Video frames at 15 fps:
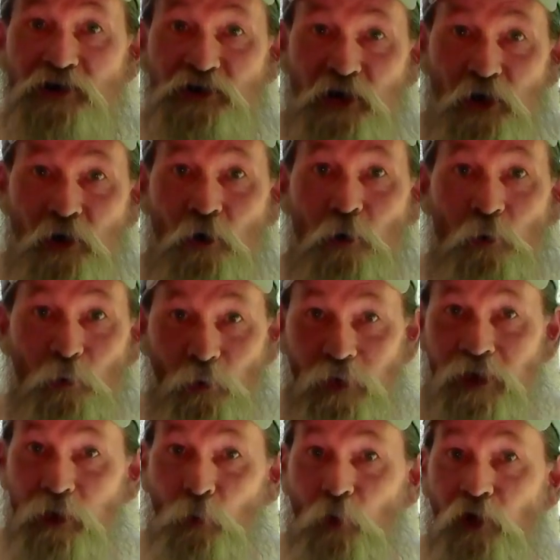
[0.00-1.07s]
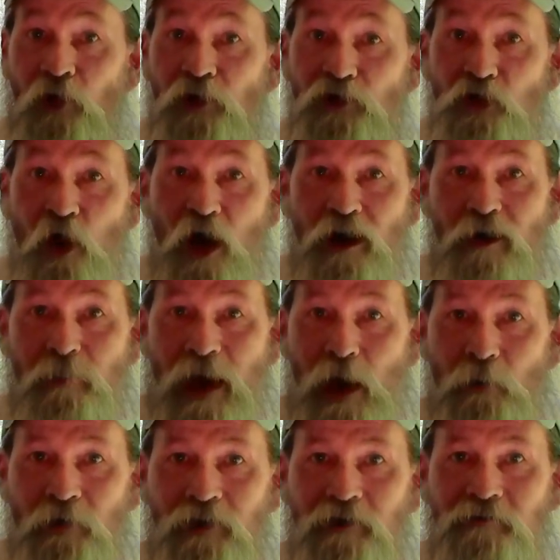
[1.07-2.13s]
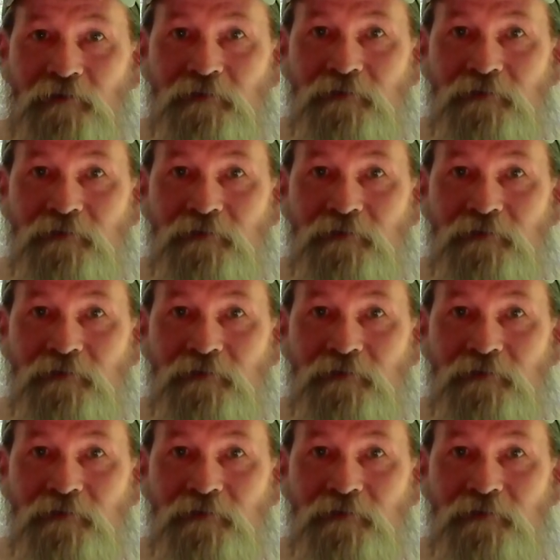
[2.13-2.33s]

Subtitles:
do, and we're going to talk about it.